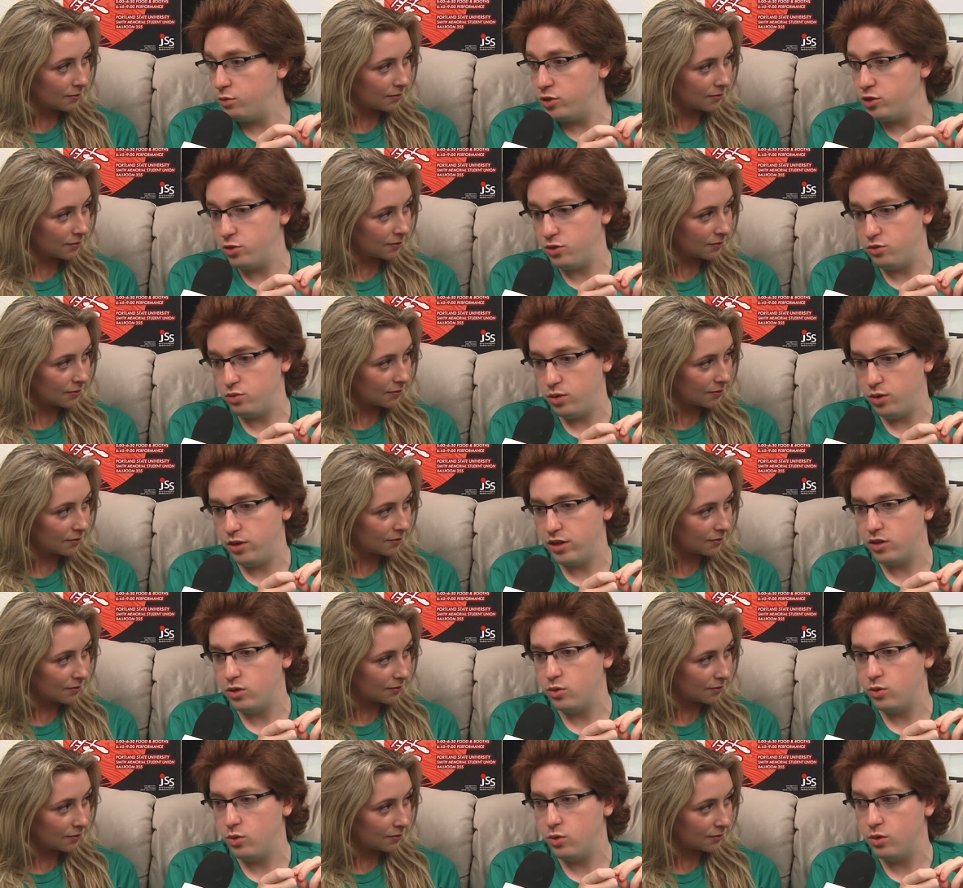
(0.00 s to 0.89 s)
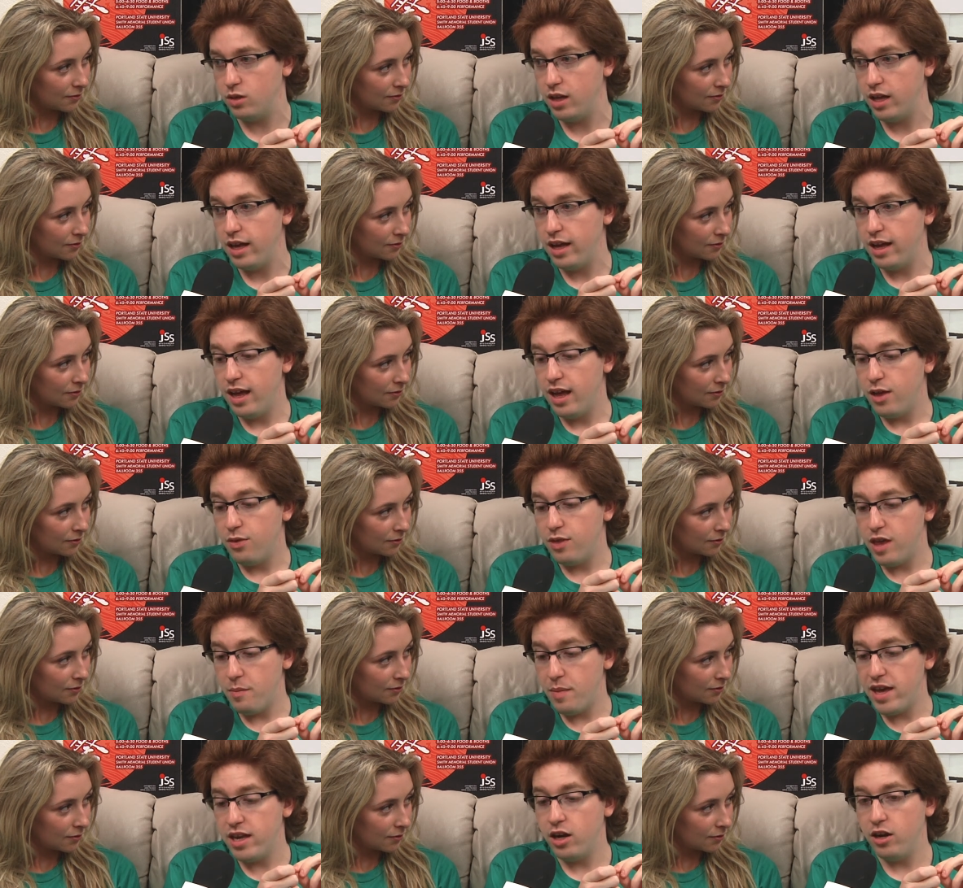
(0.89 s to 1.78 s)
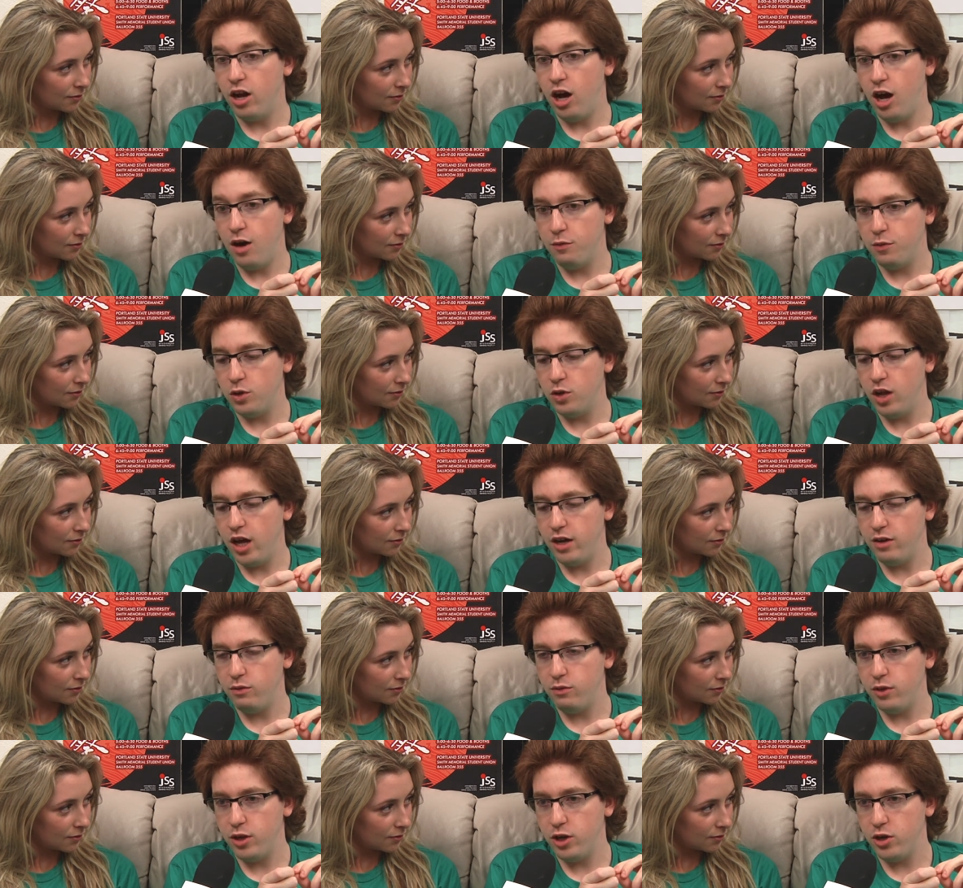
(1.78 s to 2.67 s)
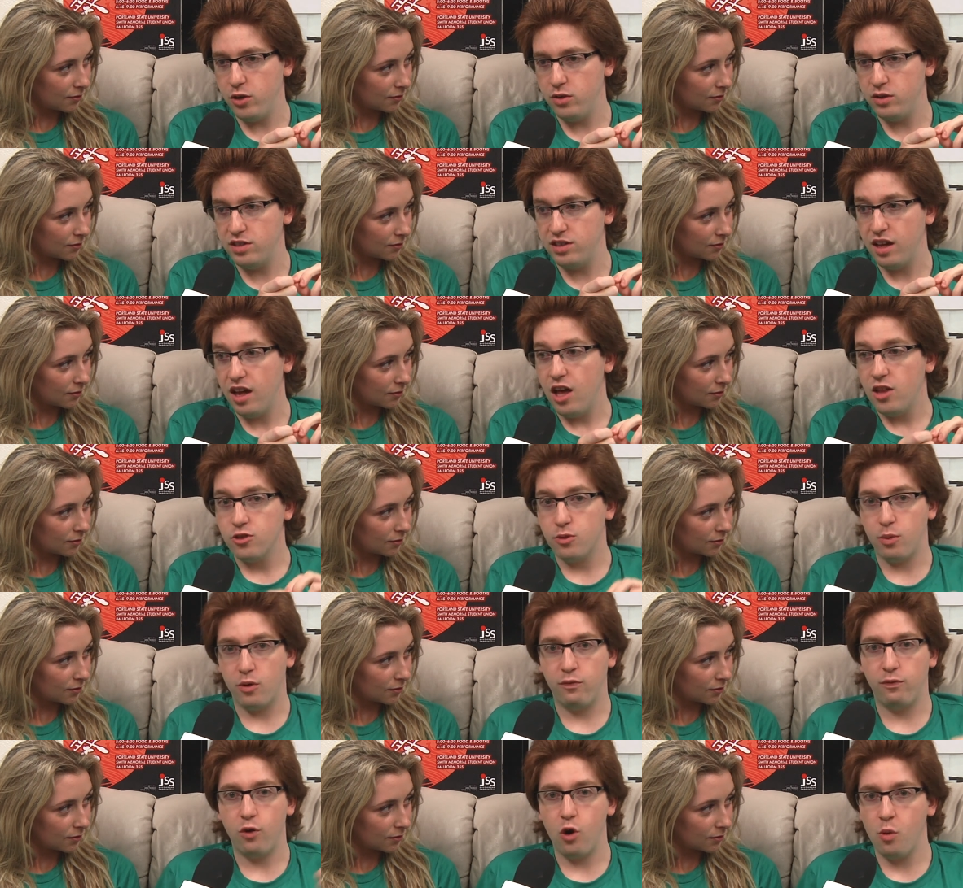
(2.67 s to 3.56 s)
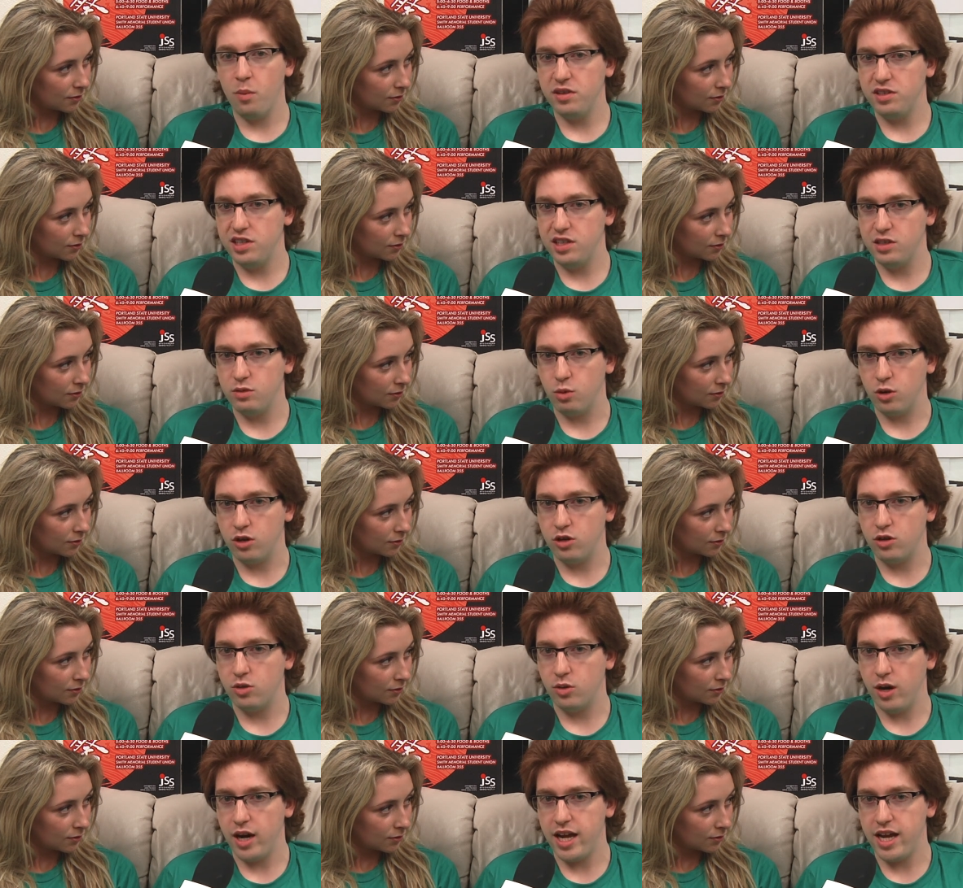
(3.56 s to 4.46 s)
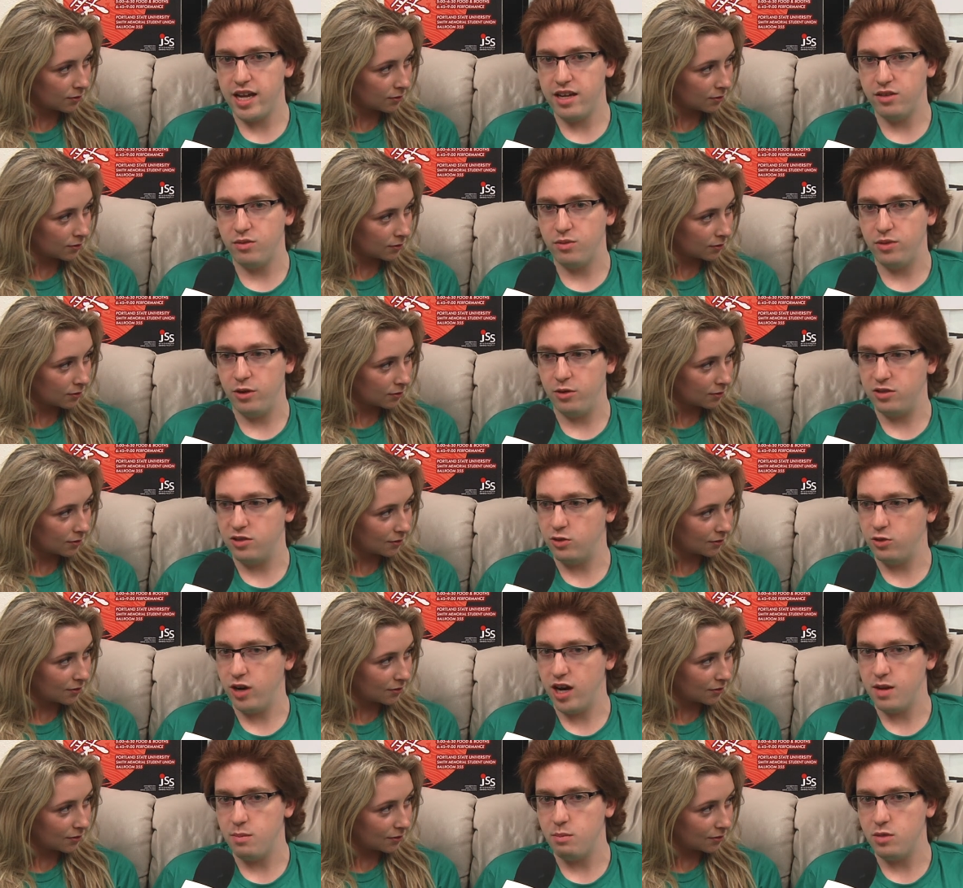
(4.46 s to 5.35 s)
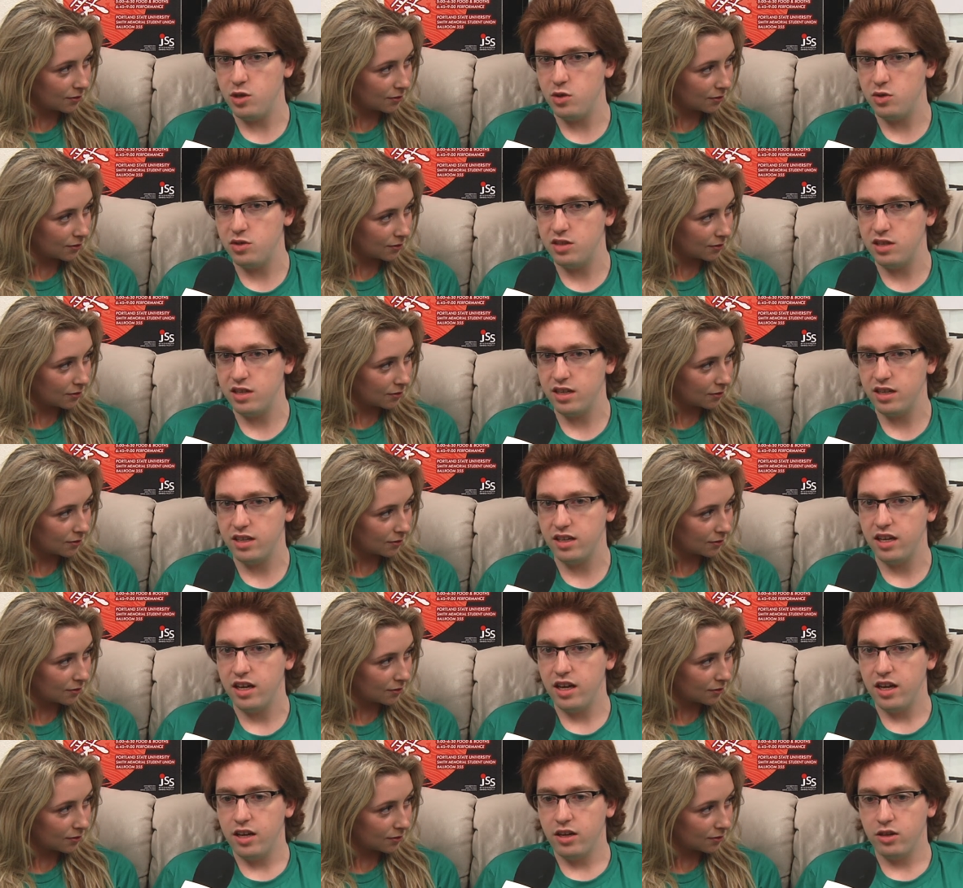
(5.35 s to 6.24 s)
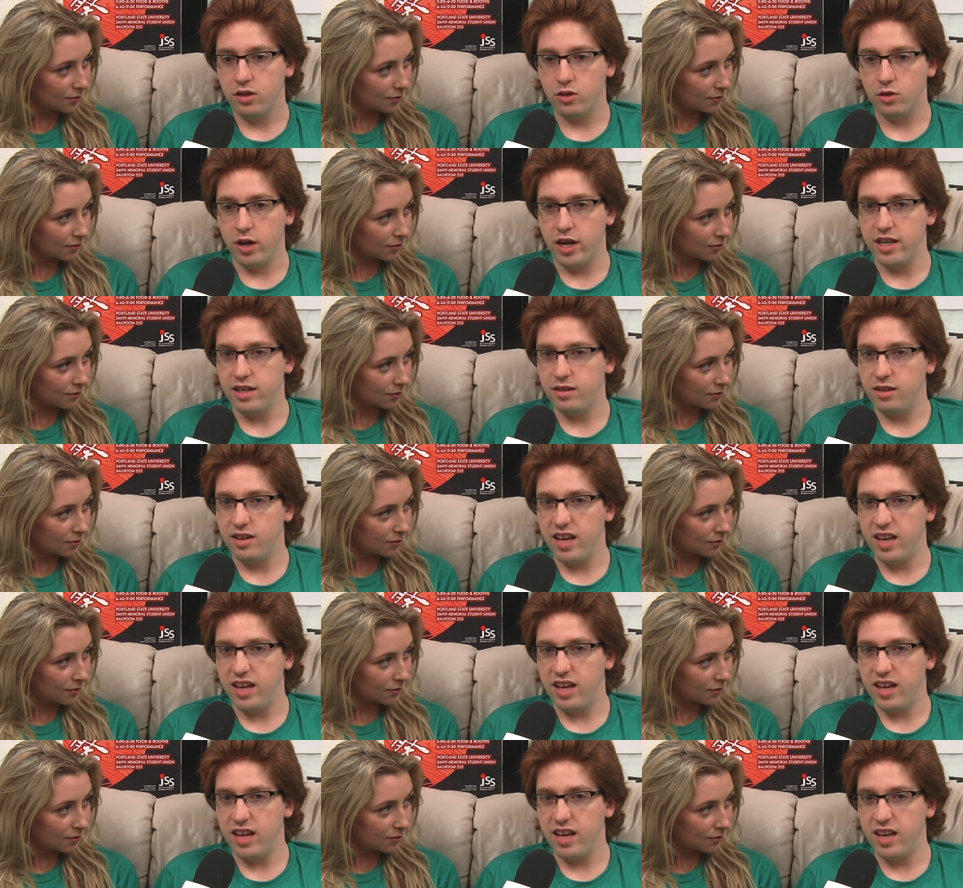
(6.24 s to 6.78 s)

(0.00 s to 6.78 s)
Speaker 1: which was really cool. They made an awful lot of those. The performances were great. There was great music, great